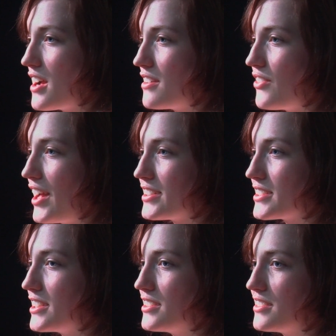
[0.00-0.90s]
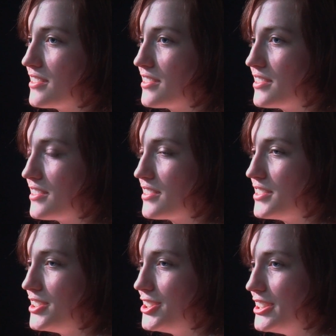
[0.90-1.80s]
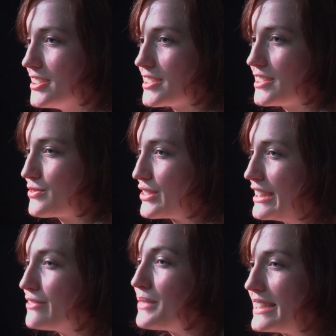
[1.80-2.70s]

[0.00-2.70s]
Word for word: of asking Jesus to forgive my